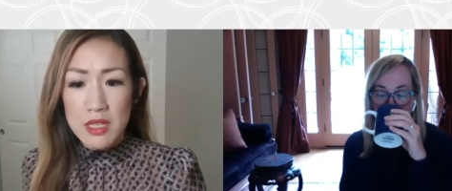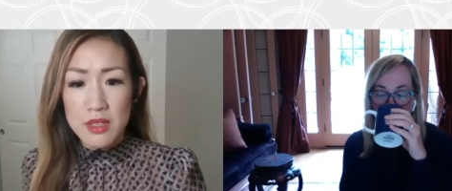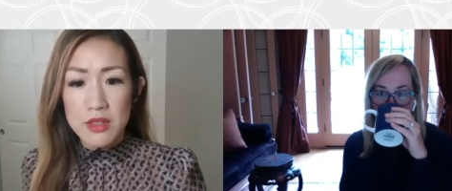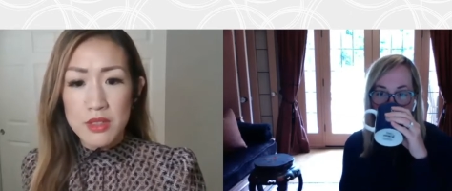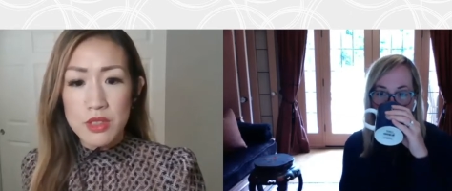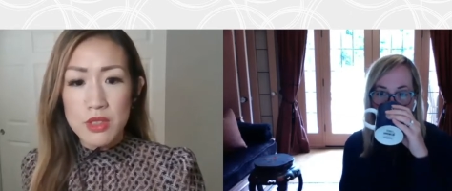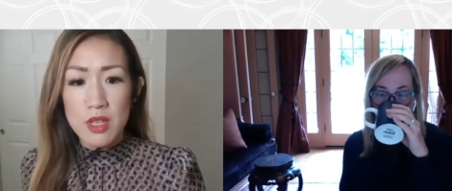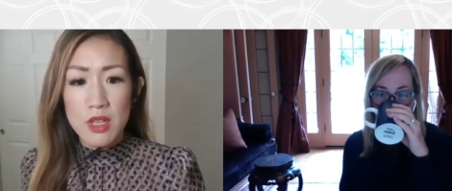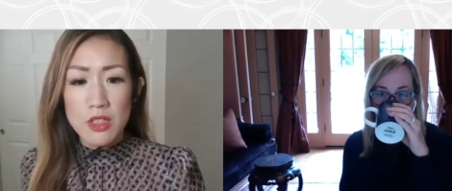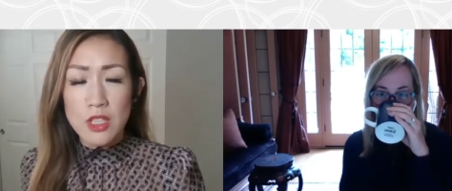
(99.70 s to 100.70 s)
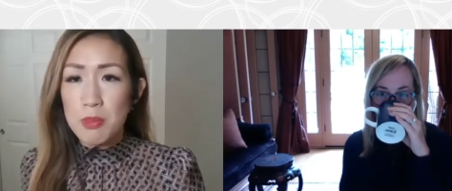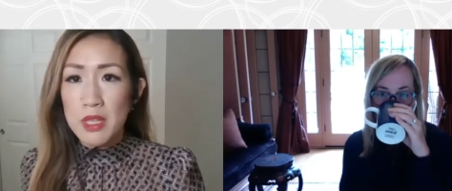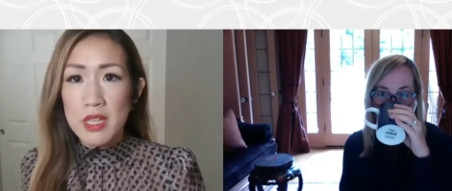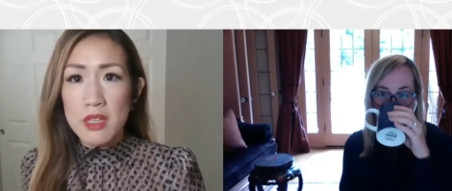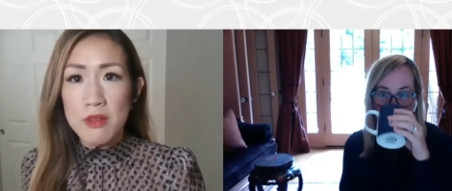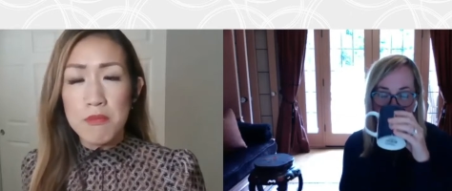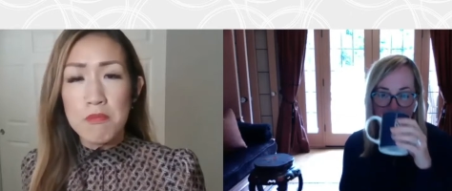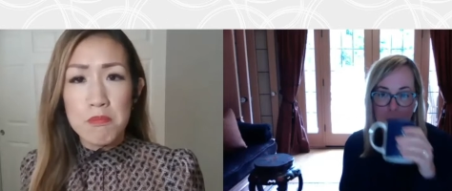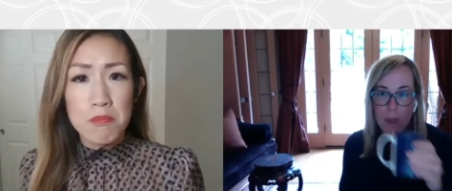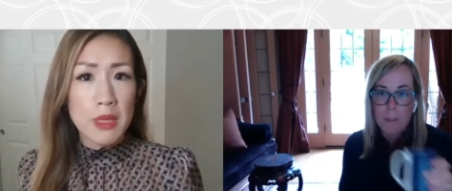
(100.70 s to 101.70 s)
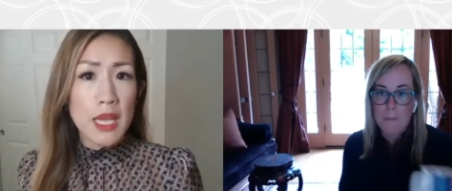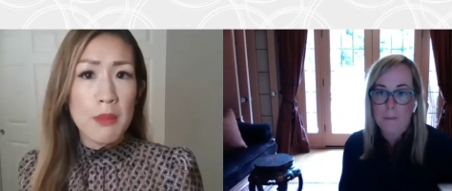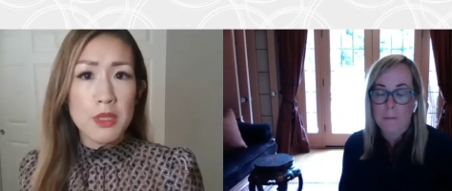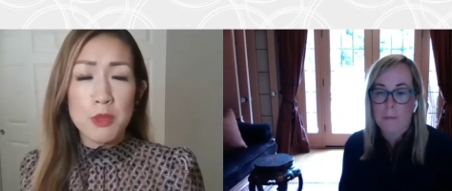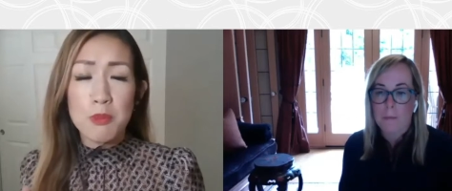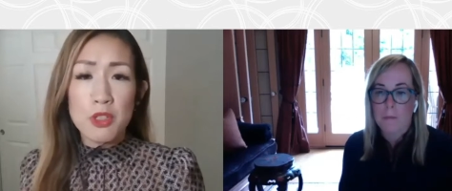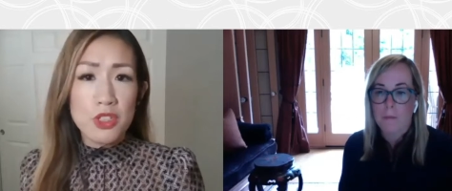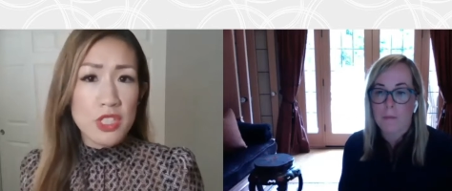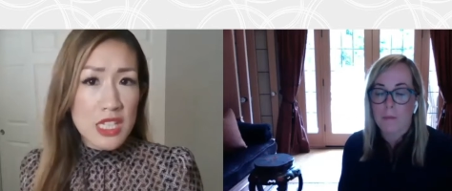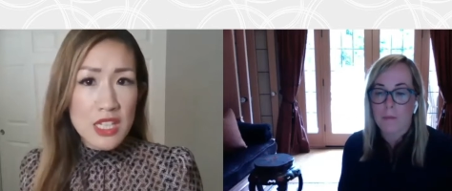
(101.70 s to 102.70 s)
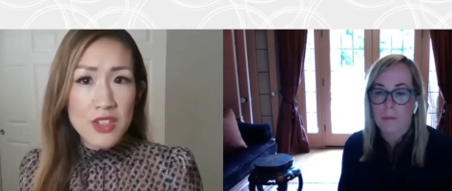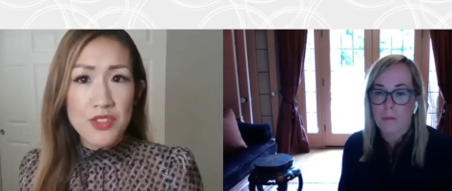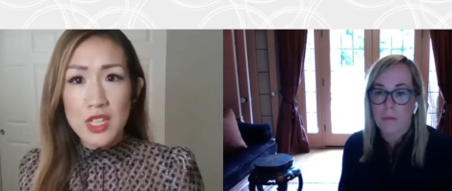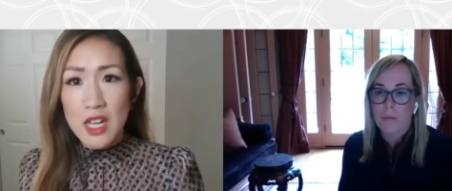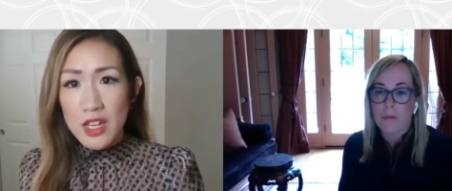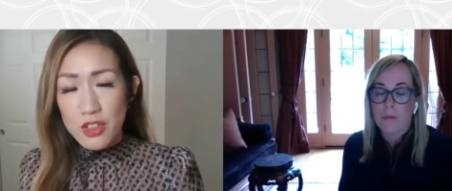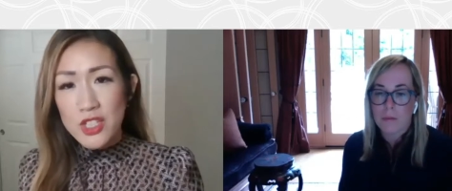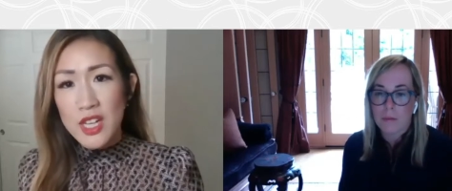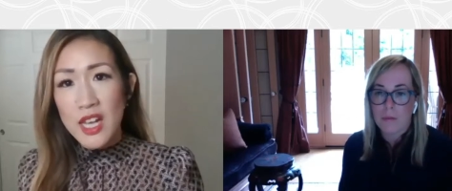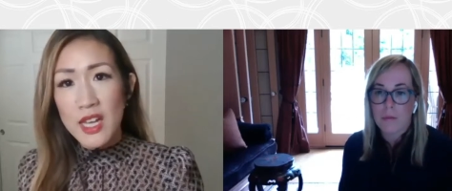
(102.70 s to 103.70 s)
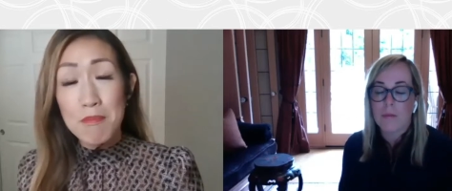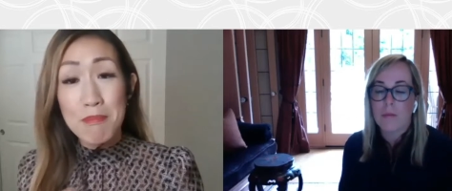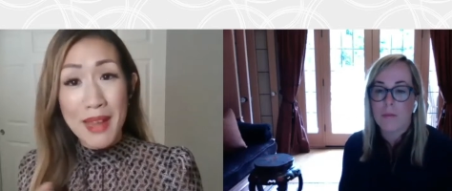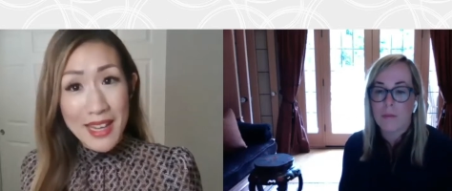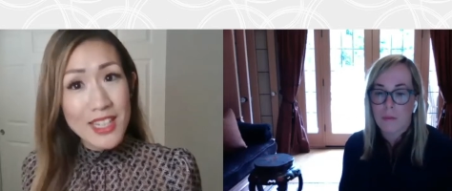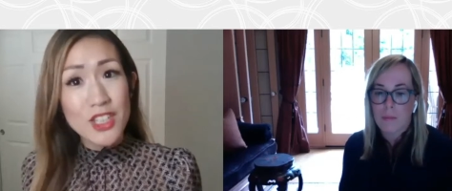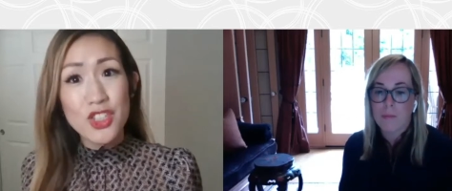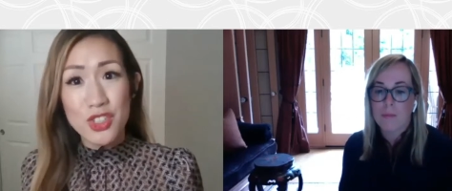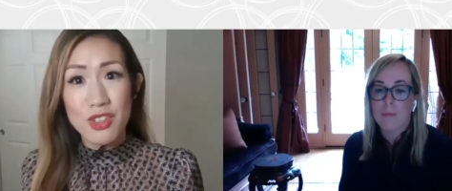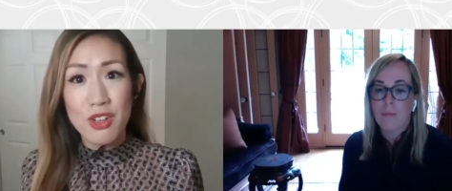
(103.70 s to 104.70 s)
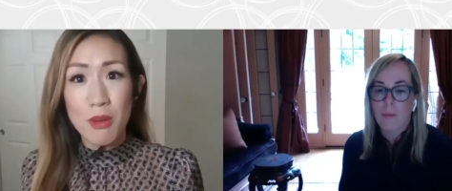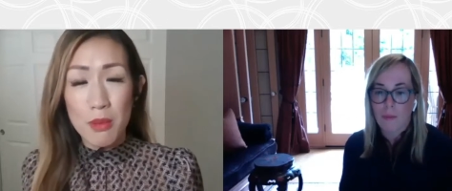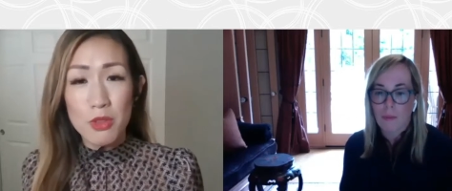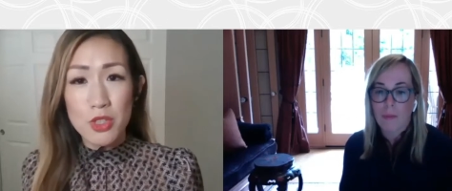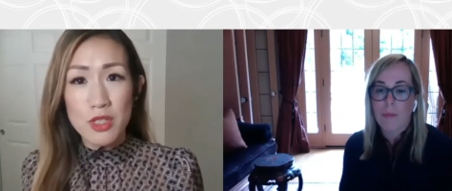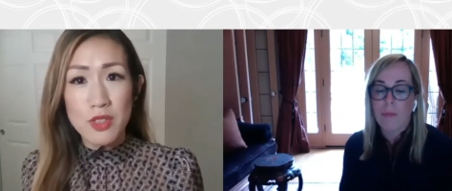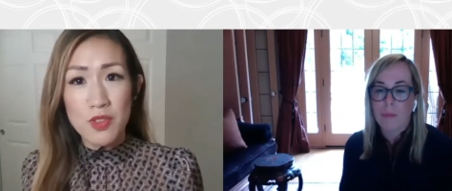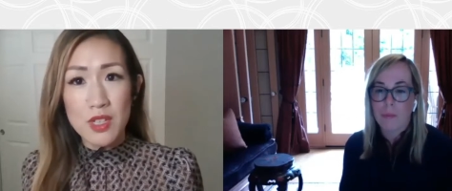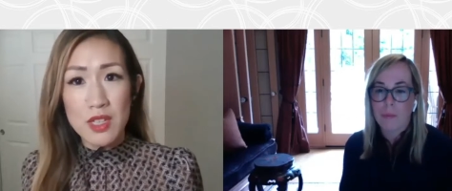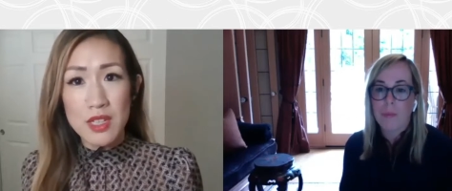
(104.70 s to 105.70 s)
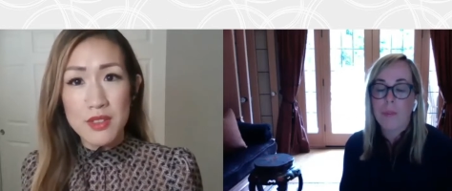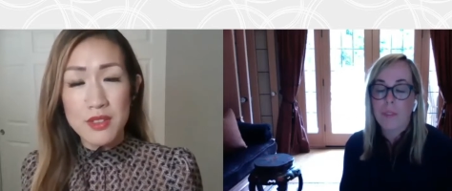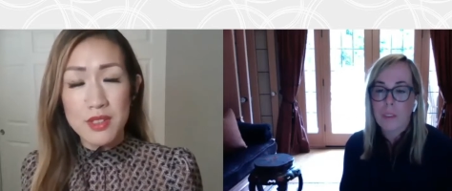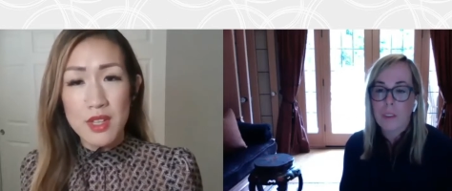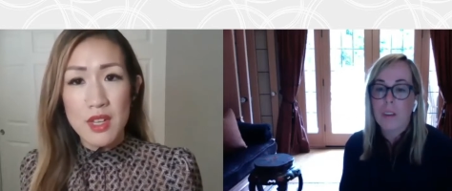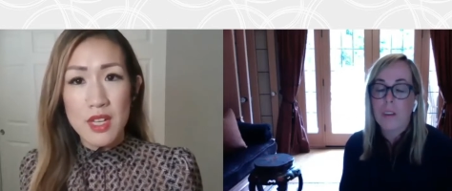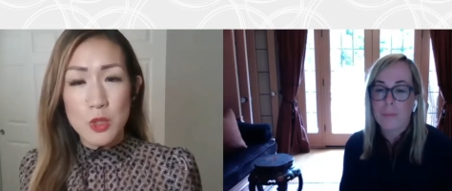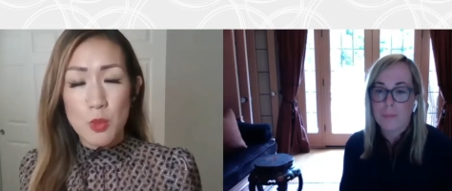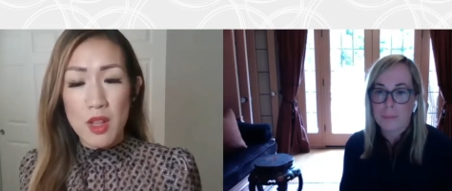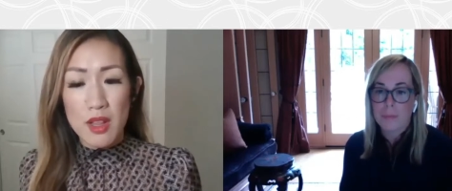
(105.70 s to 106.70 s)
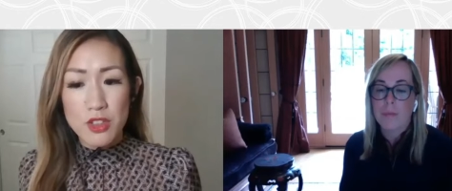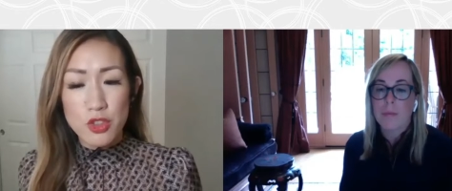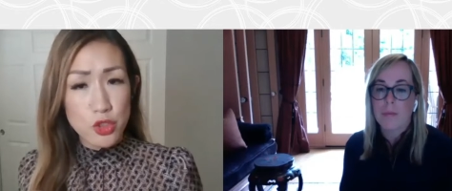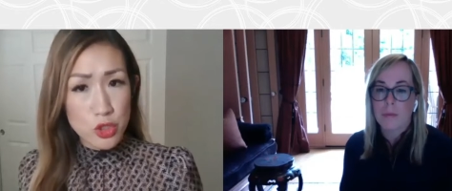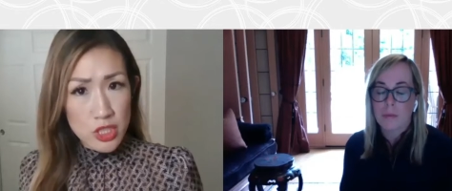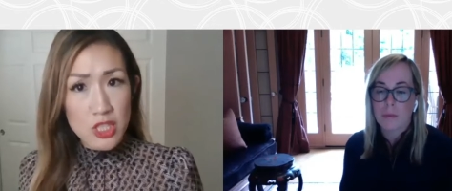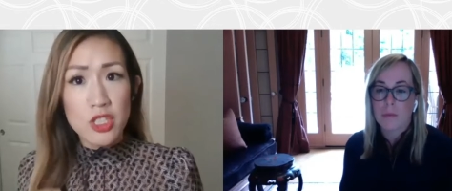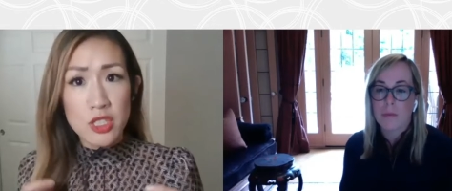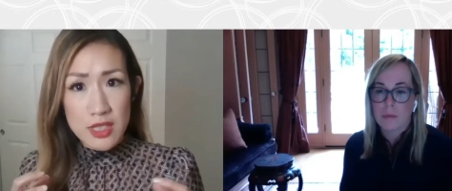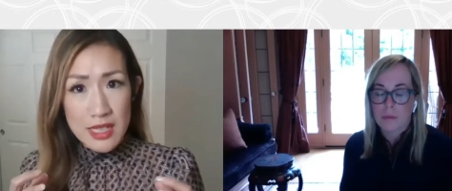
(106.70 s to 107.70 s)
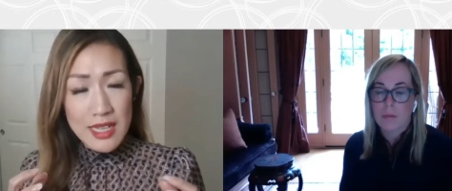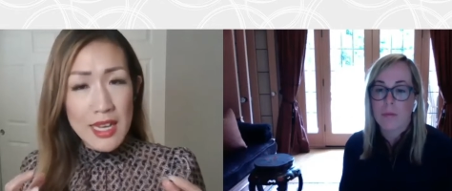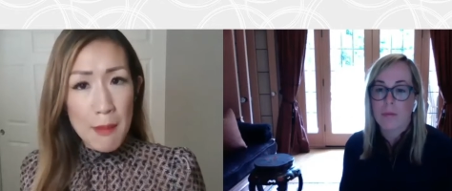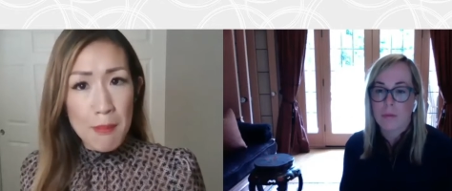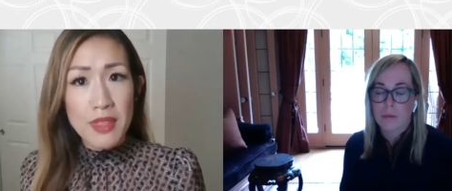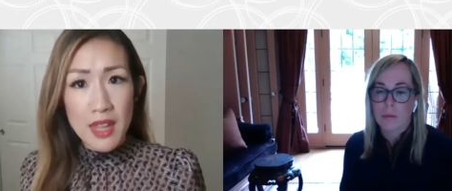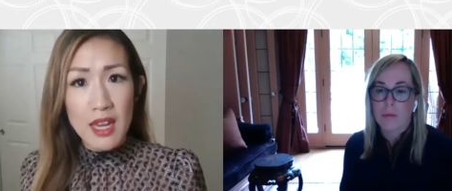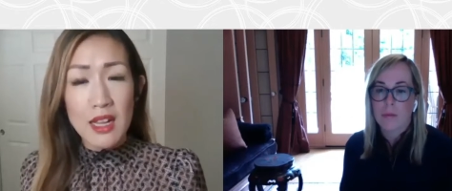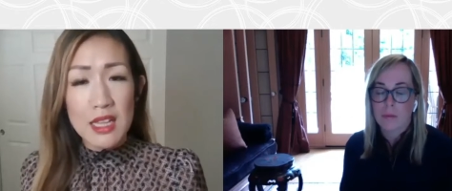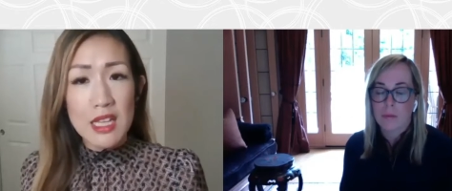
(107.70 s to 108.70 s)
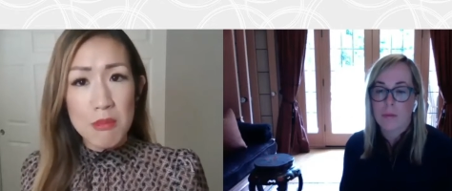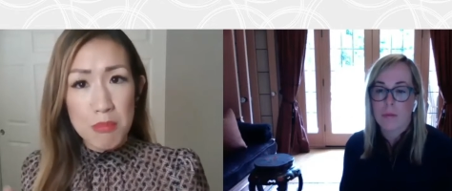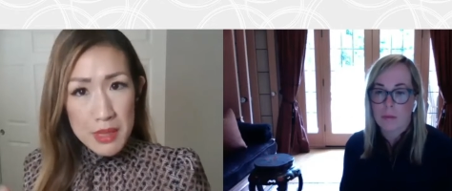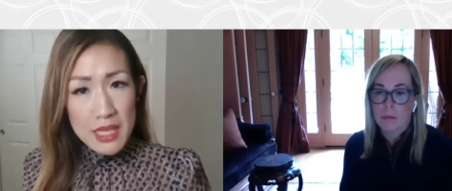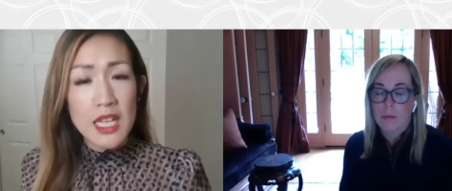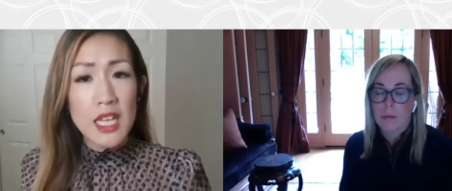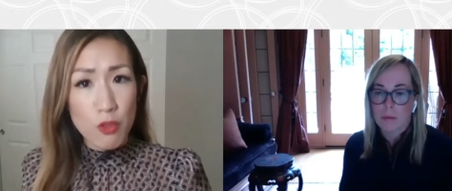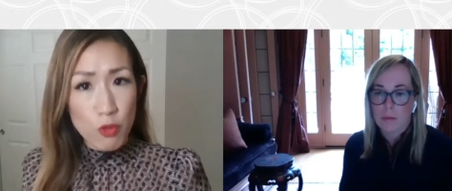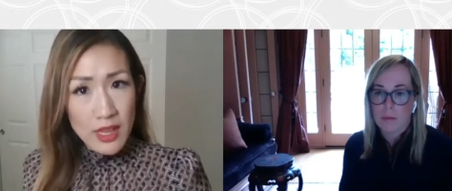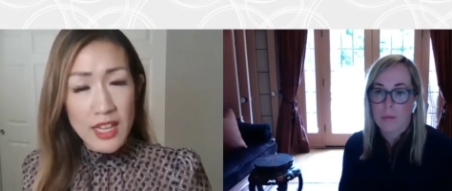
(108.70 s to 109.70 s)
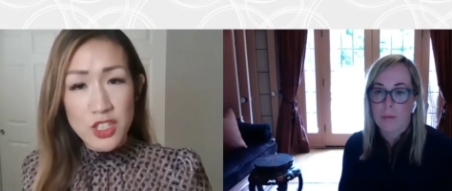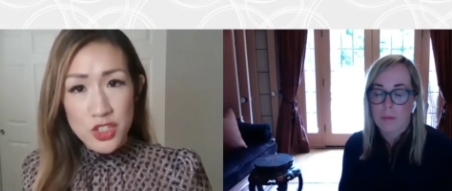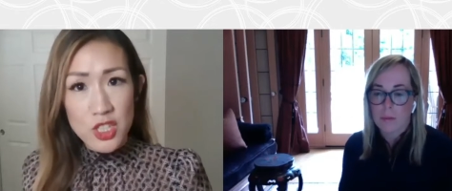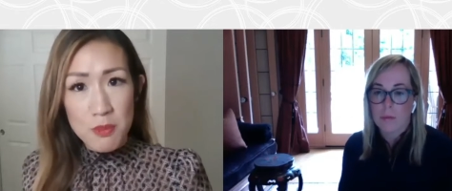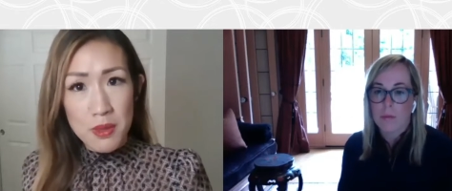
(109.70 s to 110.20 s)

Speaker 1: is simply being able to perceive and understand and manage emotions and feelings, as well as judiciously and empathetically be in relationship,